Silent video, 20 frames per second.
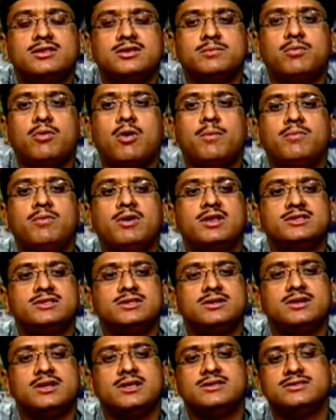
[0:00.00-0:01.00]
population
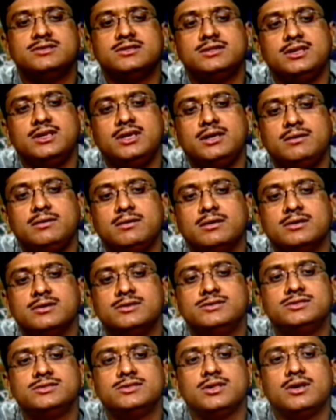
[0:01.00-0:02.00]
density
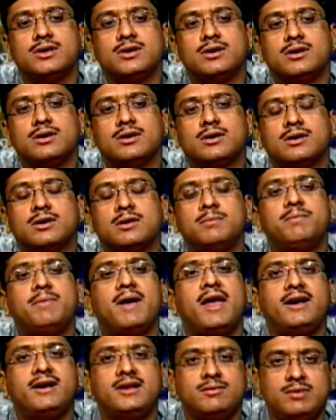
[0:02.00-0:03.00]
is
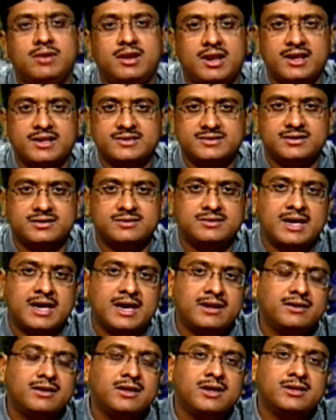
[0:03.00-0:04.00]
comparatively lesser
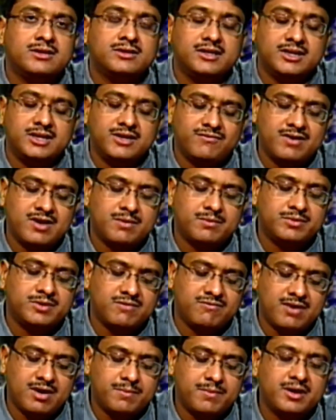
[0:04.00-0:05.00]
than the
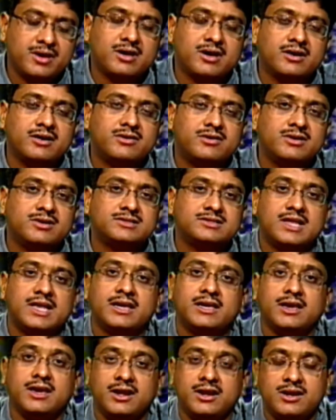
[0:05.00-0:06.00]
developing countries
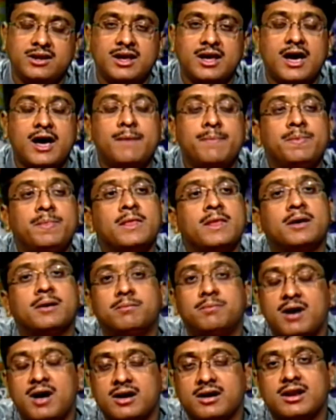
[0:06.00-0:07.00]
like India,
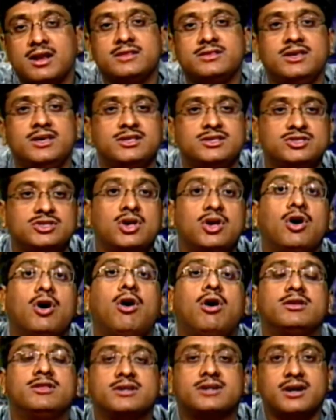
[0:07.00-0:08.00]
Bangladesh
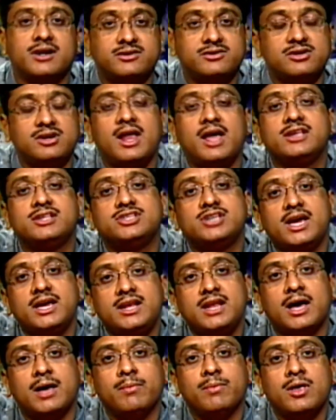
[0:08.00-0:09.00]
or the country like
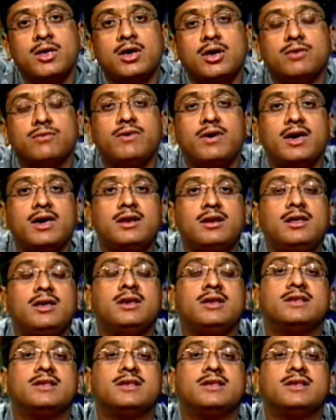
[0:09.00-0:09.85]
China, where in a